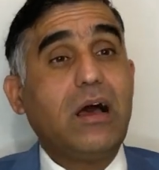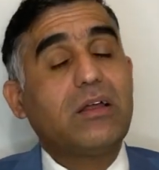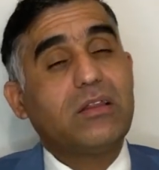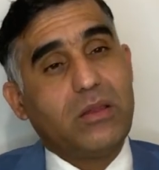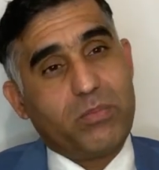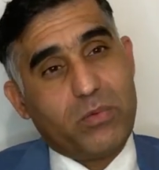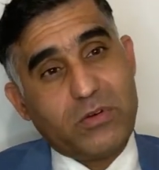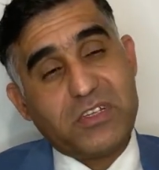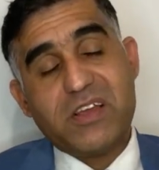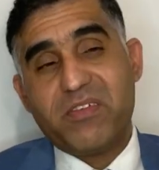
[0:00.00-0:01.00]
the
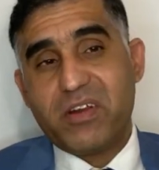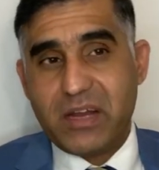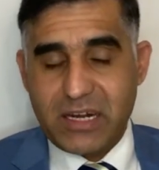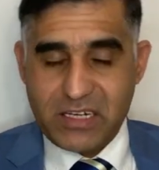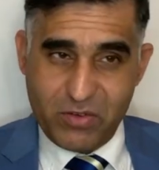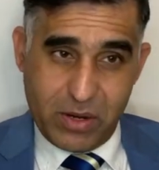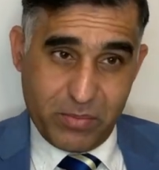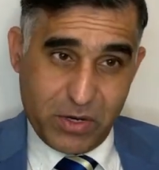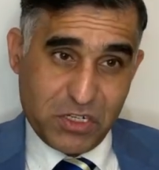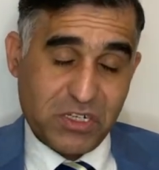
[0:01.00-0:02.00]
positive and negative
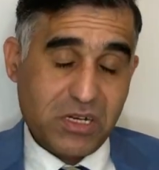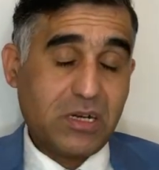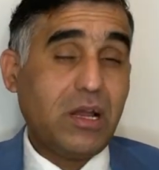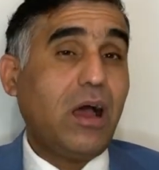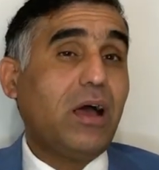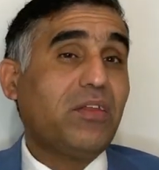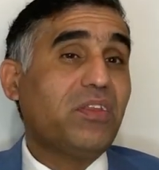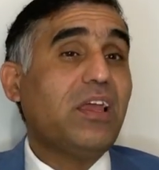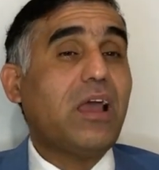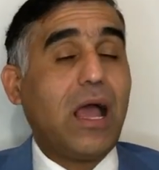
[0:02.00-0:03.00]
vibration.
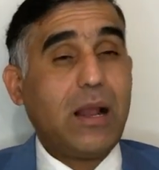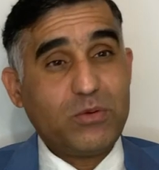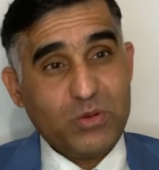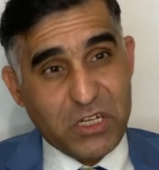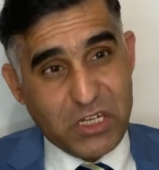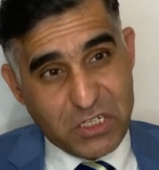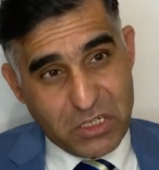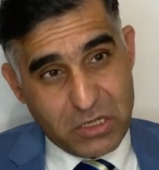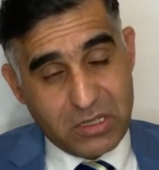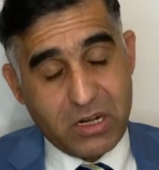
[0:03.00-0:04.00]
They help to each
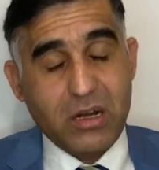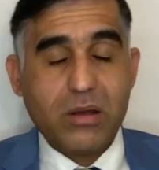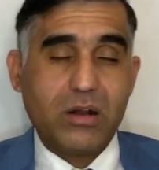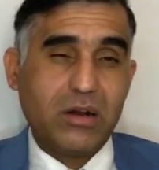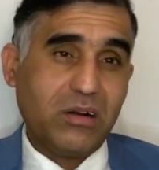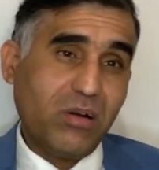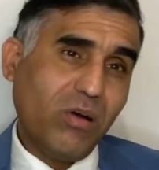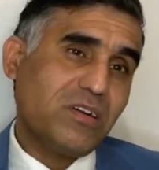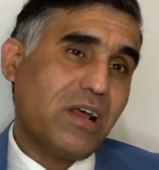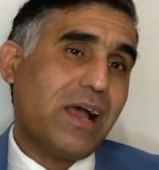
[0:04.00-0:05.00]
other,
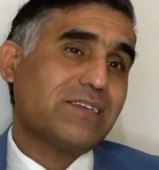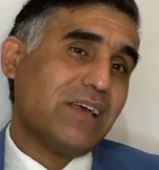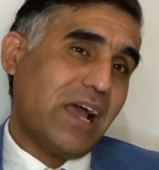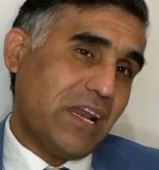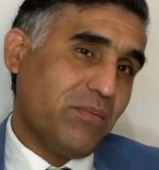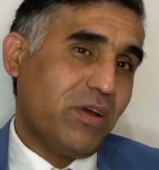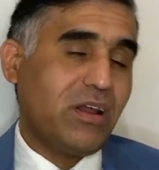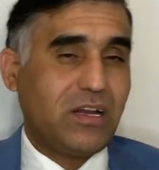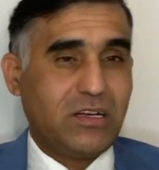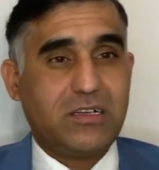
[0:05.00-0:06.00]
not as the animal
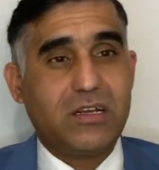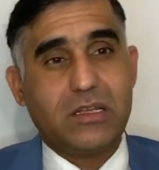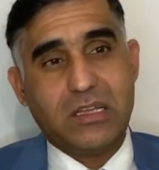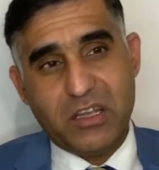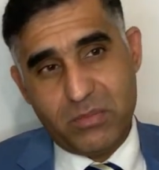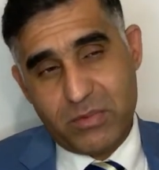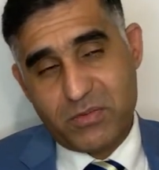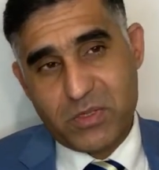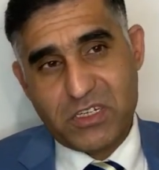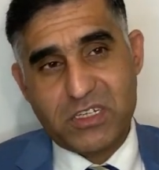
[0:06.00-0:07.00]
and the human
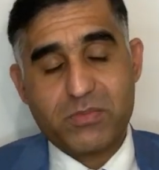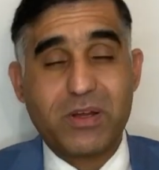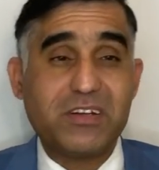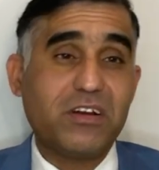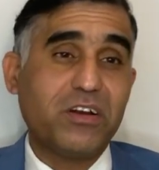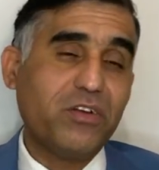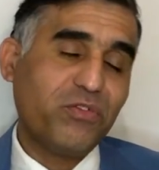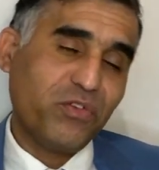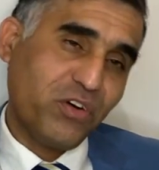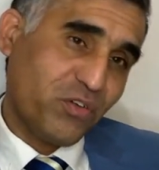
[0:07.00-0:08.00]
species, but in a
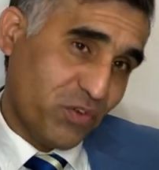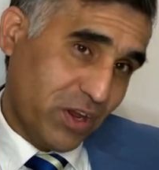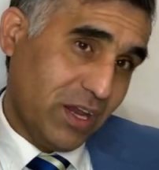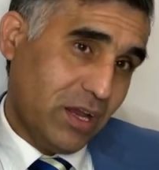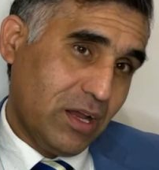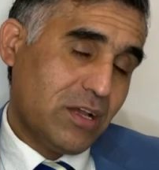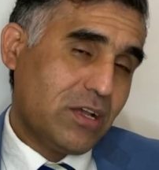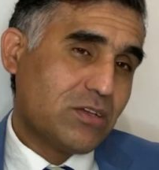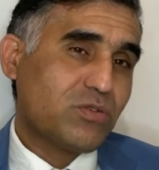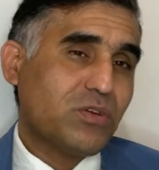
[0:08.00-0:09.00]
different way.
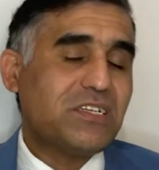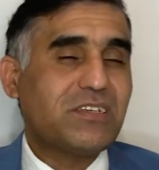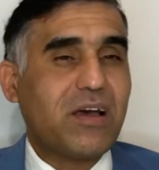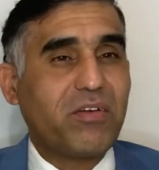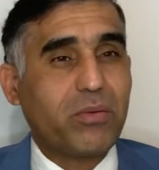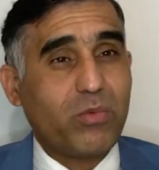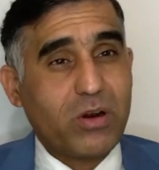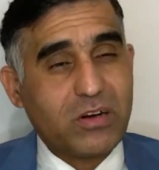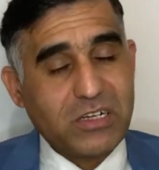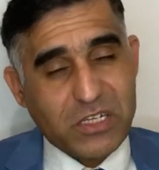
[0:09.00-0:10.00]
So it's our moral
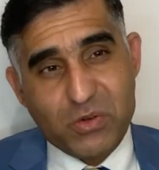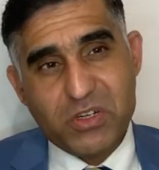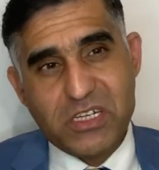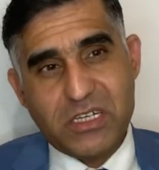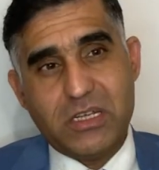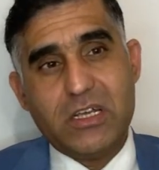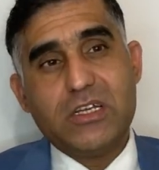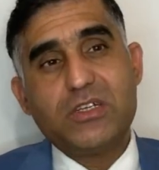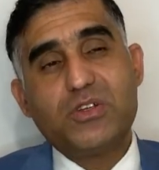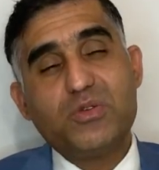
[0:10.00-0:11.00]
duty
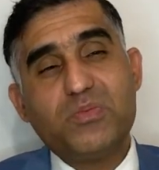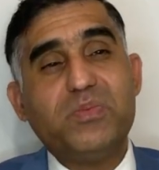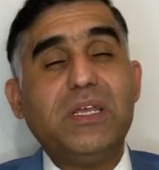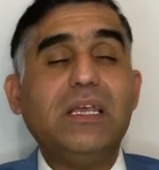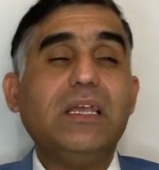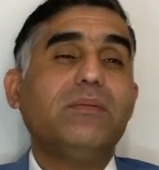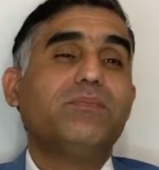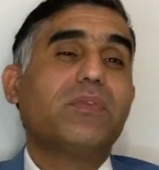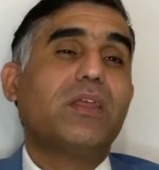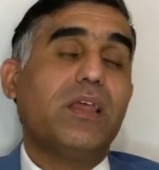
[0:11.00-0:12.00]
to be
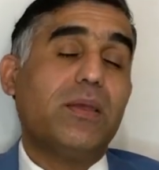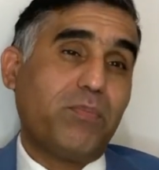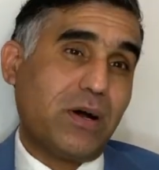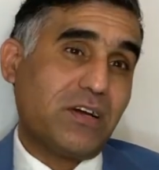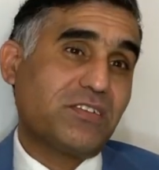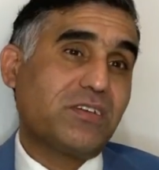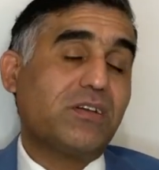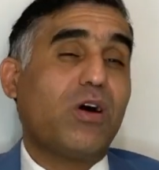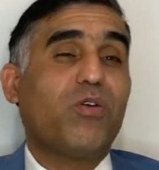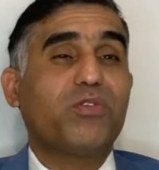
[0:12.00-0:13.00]
a person
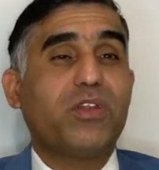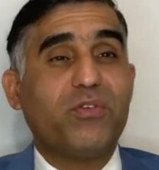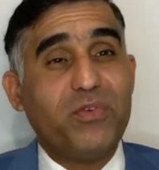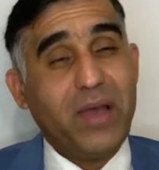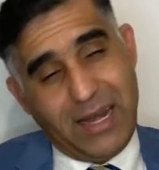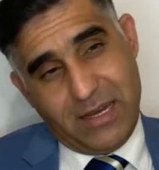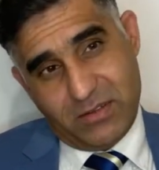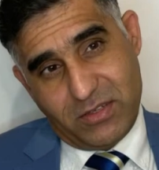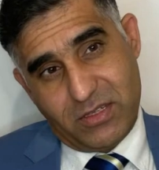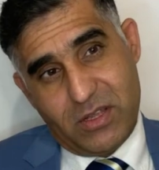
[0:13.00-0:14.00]
of the
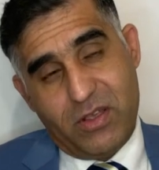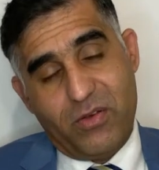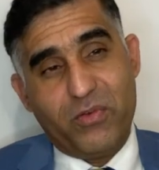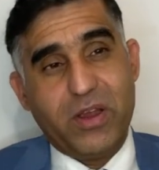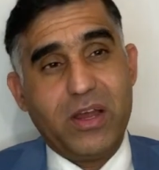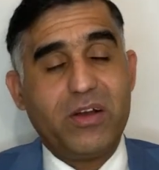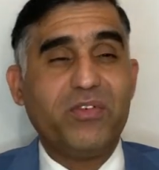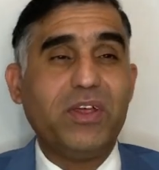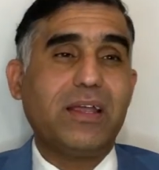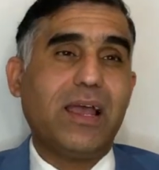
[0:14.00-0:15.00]
values, where
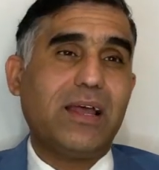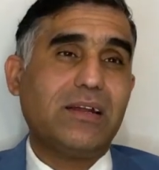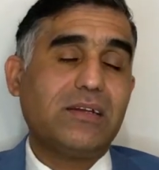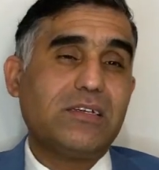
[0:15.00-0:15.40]
we can